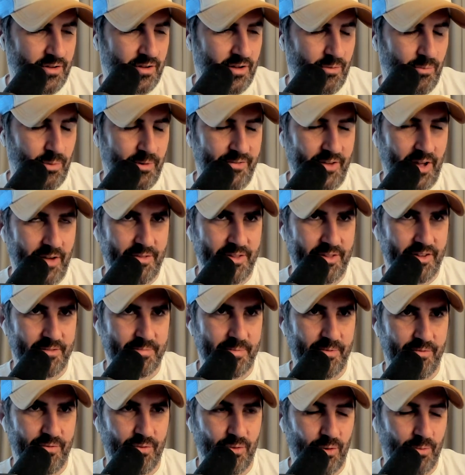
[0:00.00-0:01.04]
we've covered this
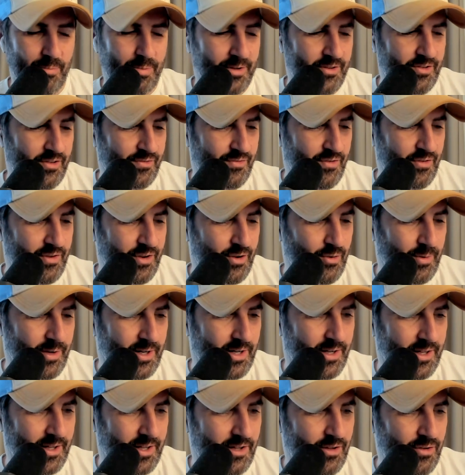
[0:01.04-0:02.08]
before, but just very
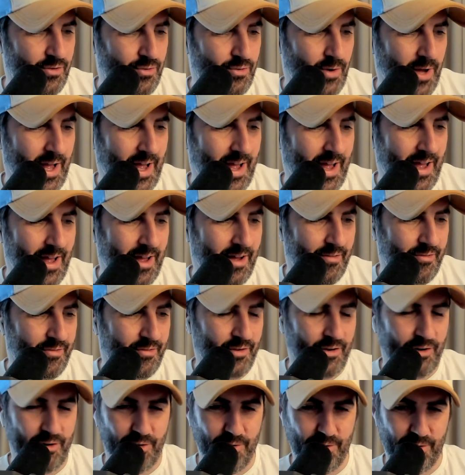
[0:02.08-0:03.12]
quickly, you
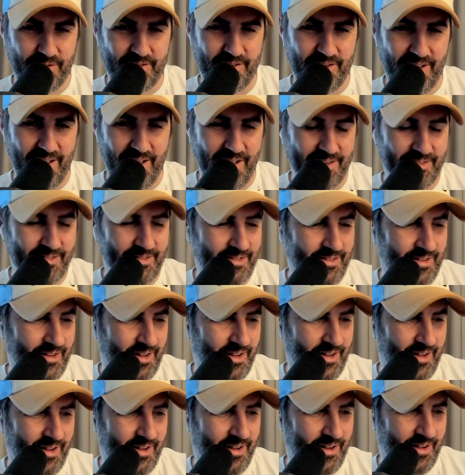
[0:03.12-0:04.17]
have looked at
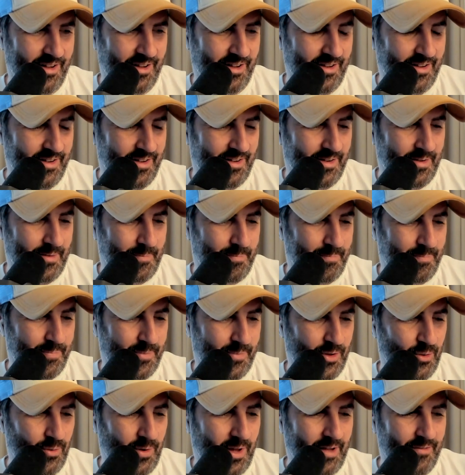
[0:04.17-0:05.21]

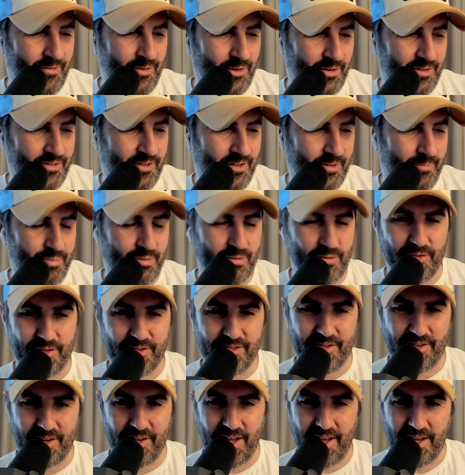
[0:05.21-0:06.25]
proof
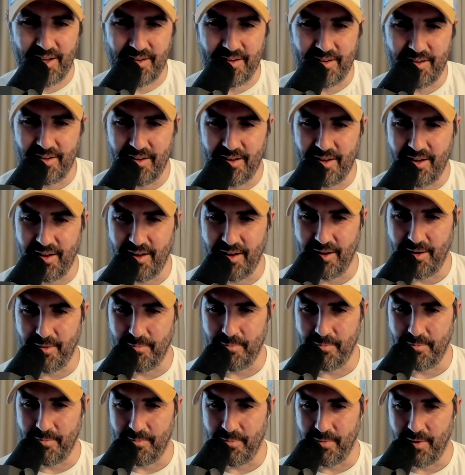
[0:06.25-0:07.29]
of stake.
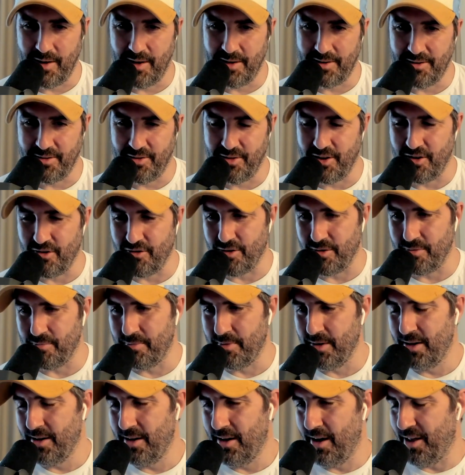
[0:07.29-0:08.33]
And
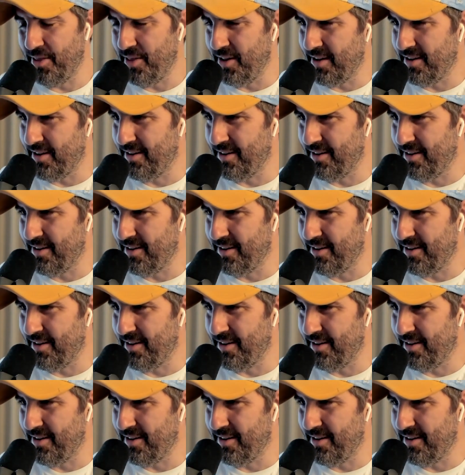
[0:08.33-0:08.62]
Ethereum. I think,